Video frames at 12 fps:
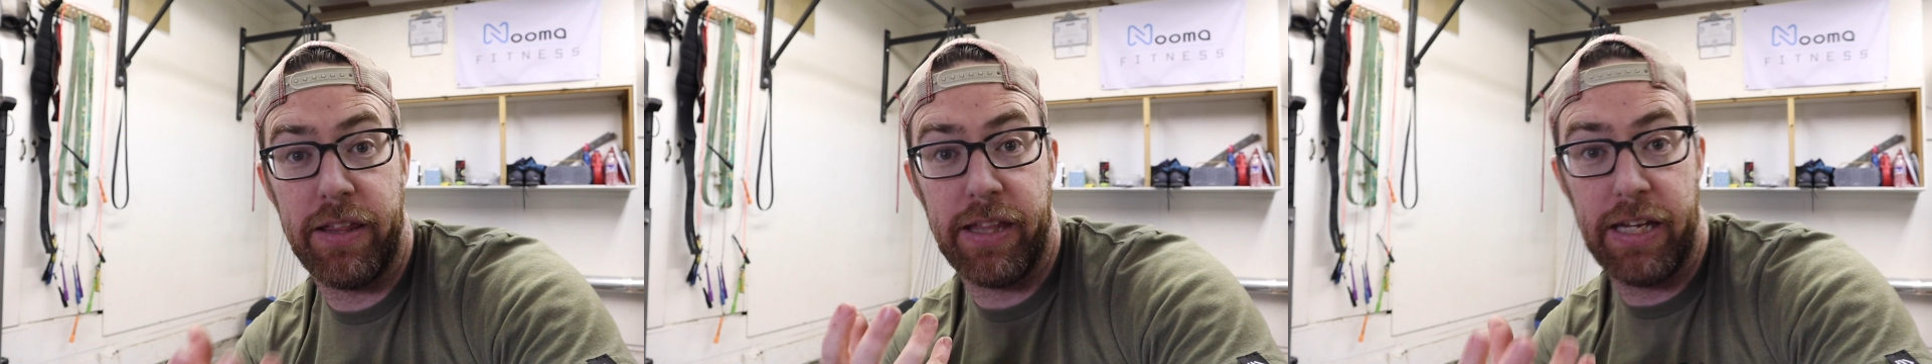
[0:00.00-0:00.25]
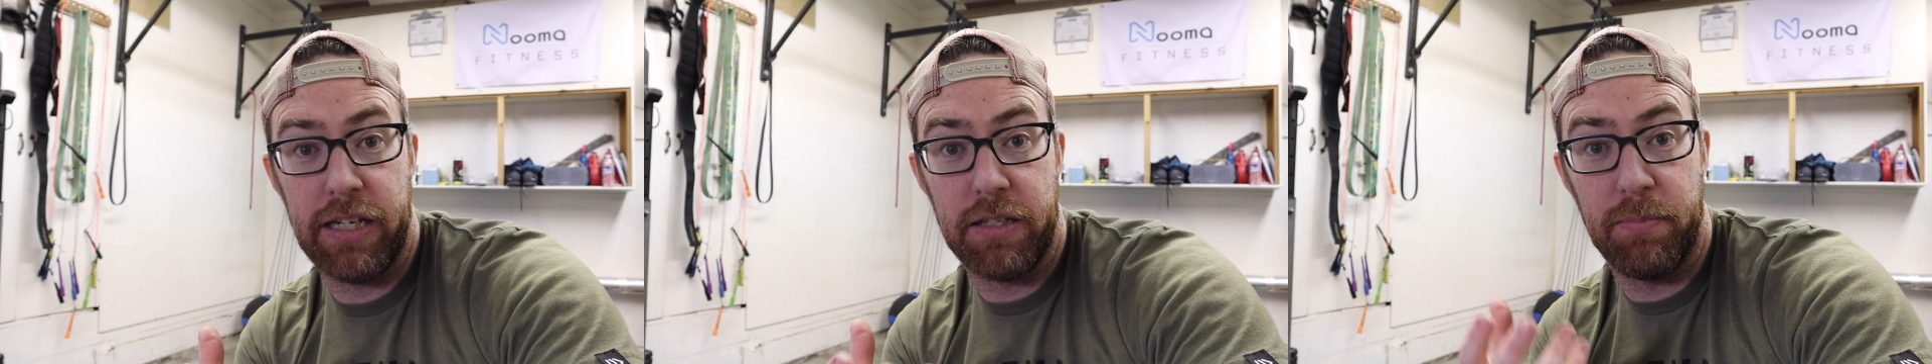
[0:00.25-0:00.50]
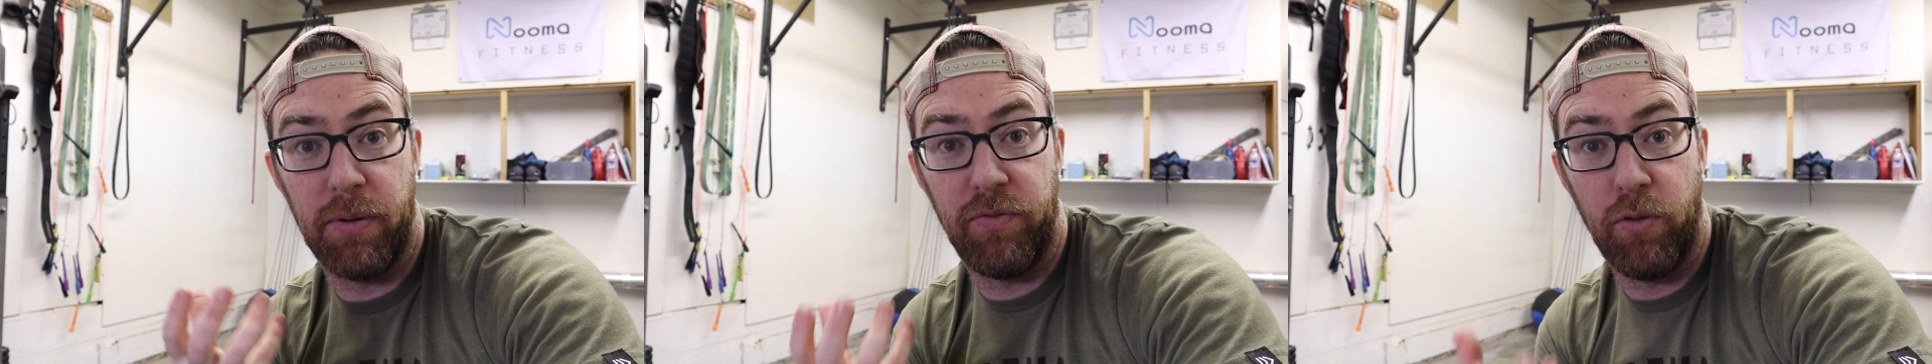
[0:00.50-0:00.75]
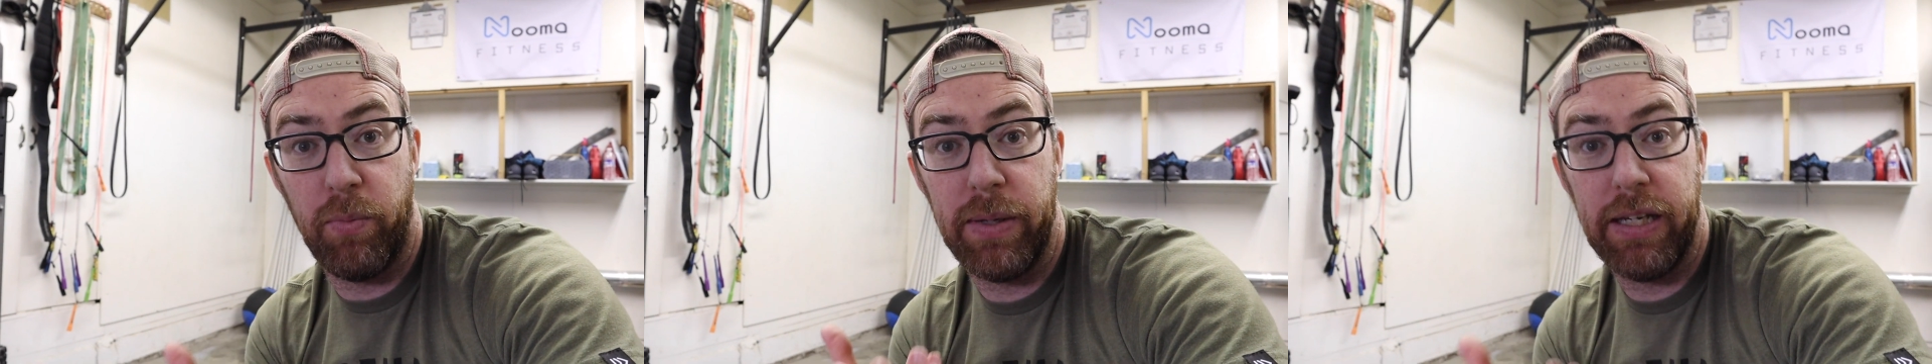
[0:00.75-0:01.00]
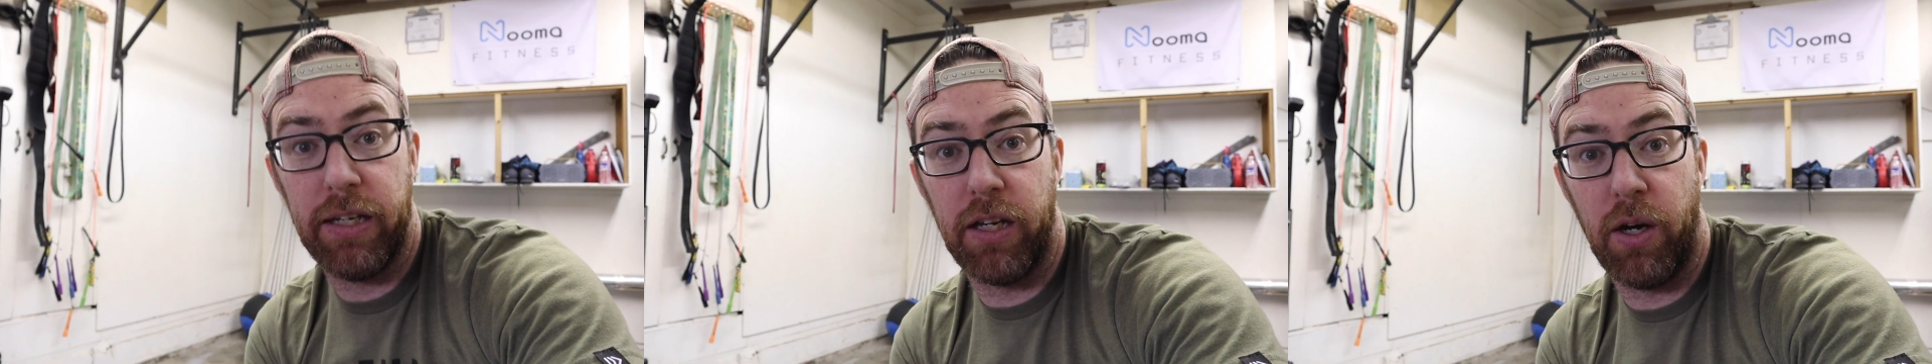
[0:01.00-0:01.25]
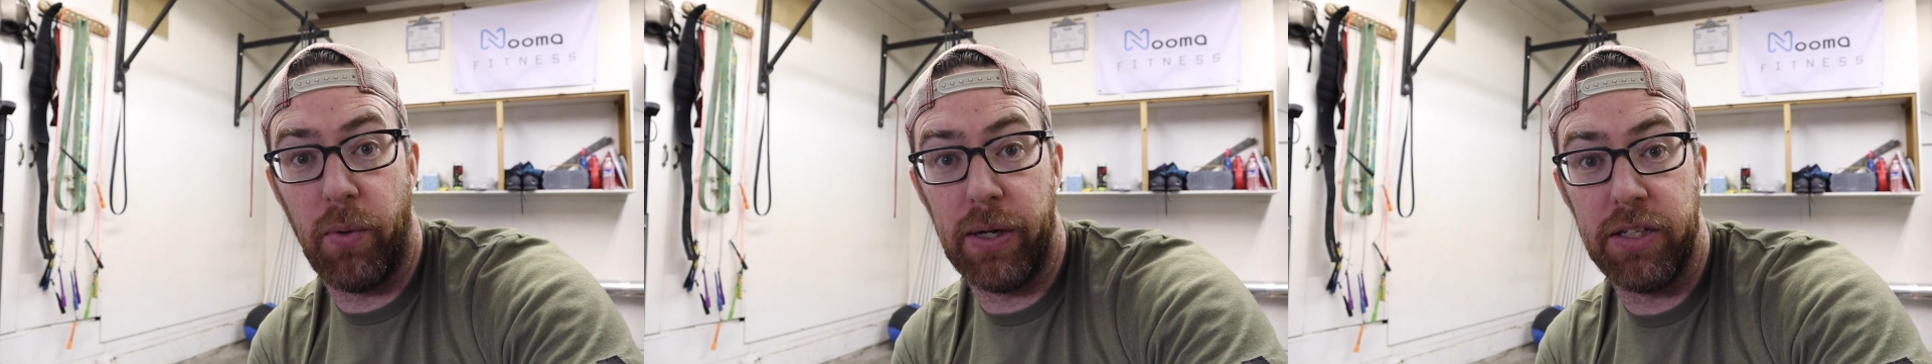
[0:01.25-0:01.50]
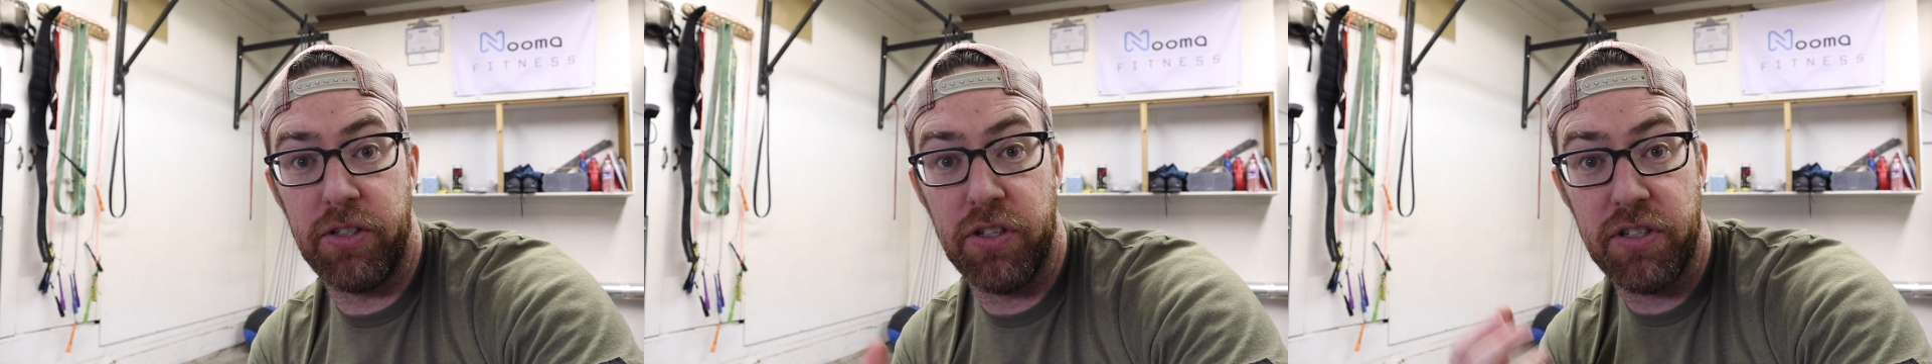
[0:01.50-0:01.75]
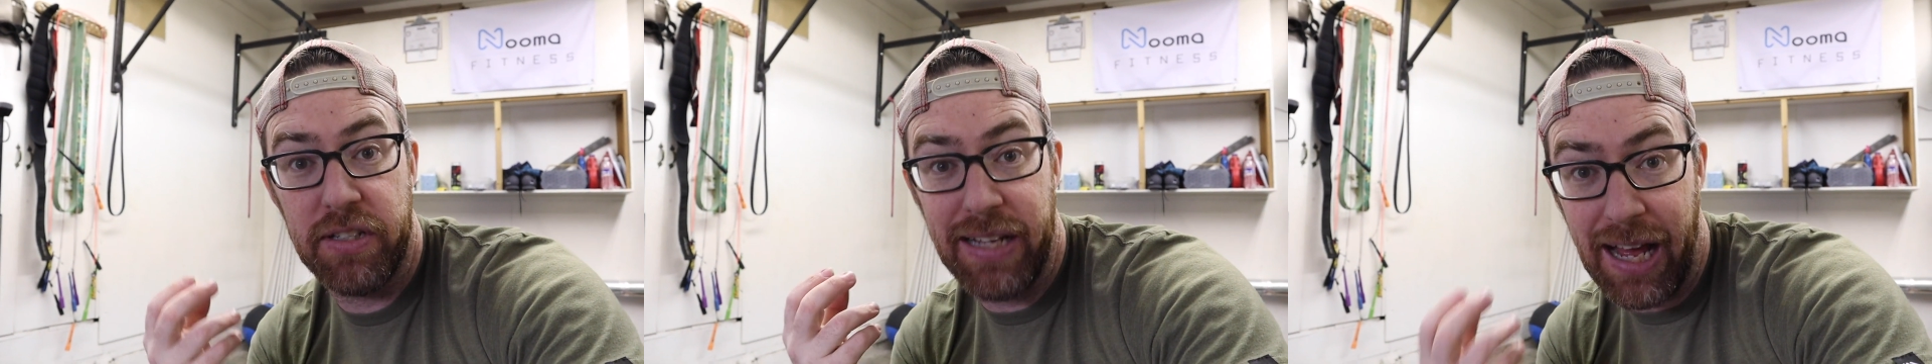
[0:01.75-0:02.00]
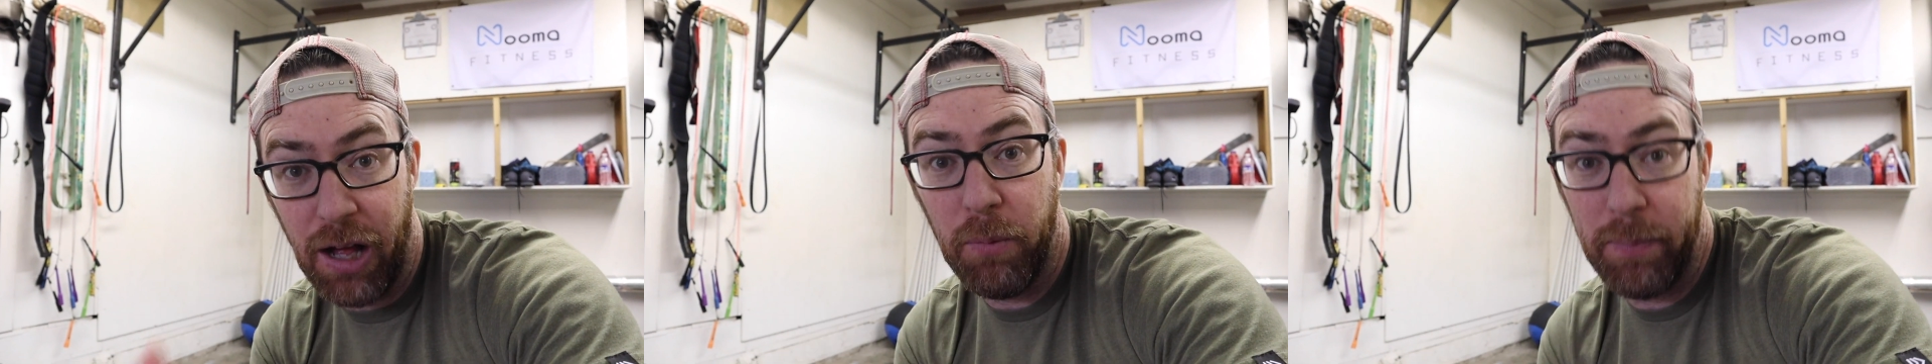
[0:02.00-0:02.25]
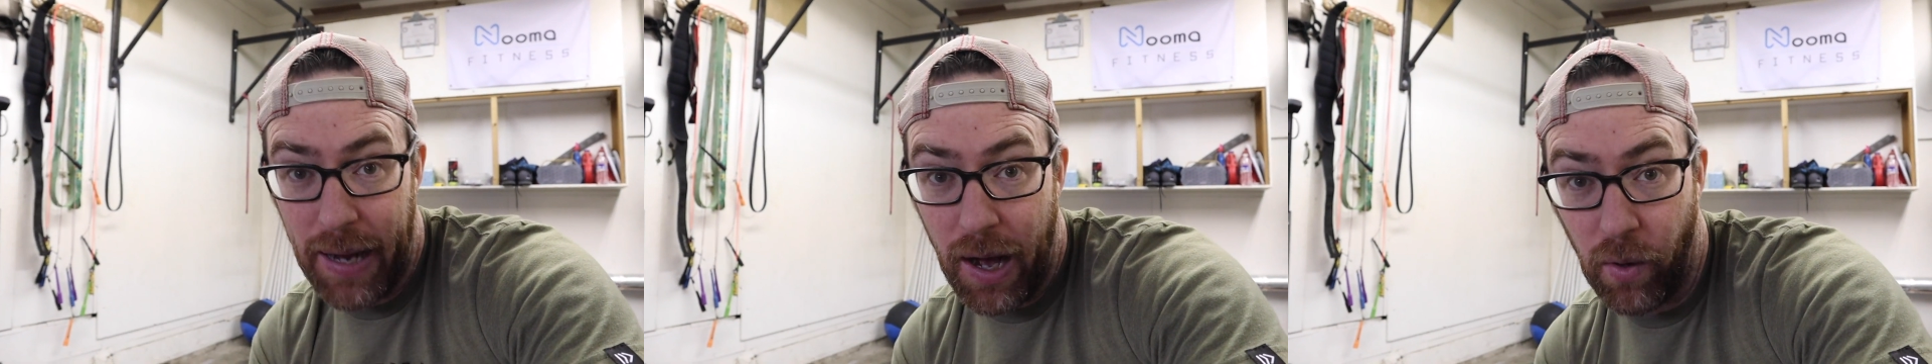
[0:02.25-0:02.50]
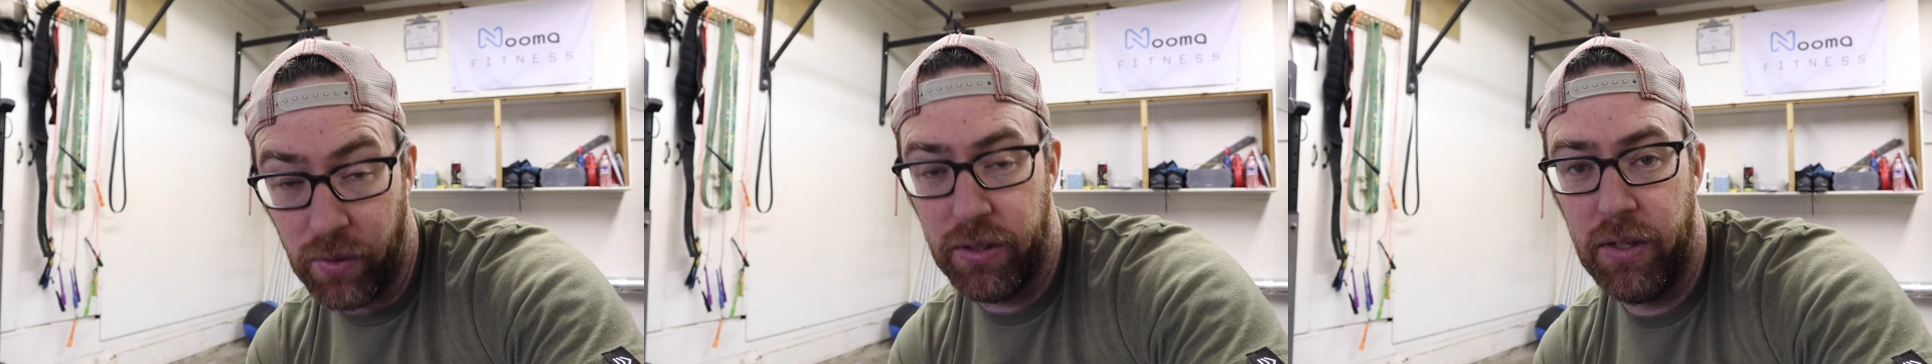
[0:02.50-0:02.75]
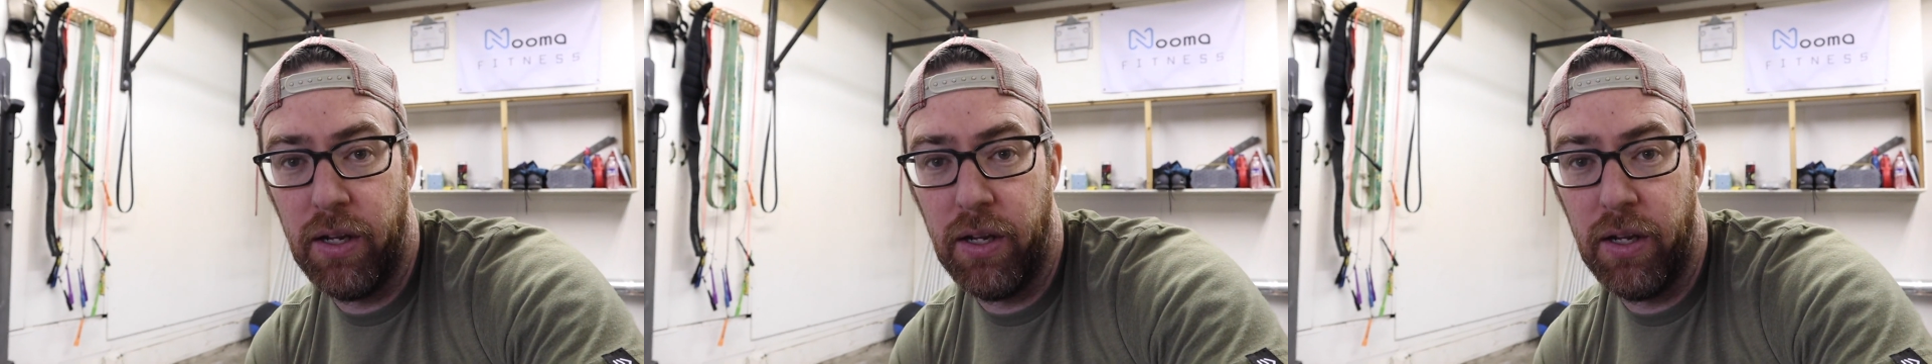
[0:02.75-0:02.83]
things before we get going, just to help out,